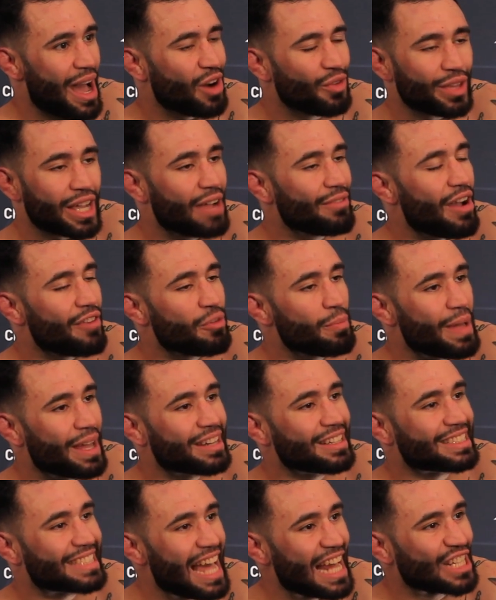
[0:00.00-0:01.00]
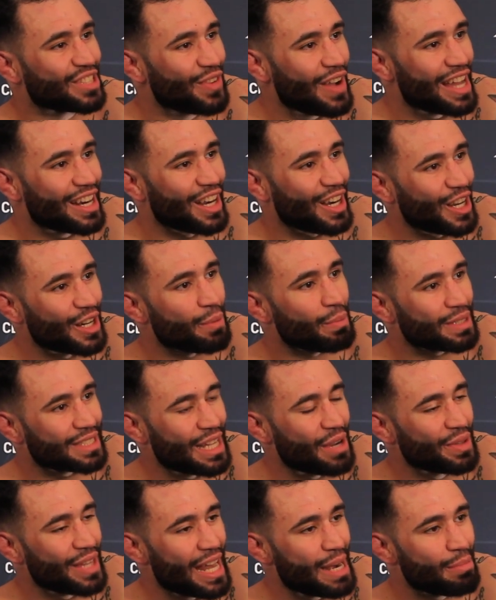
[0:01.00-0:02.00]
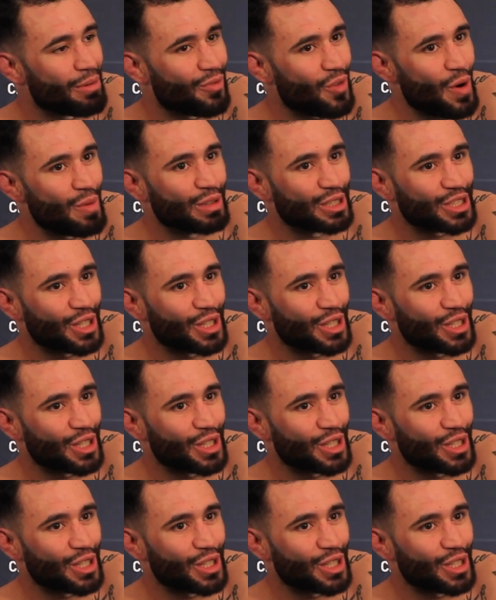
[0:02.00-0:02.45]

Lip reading: I don't think I've ever been satisfied 100% with any performance,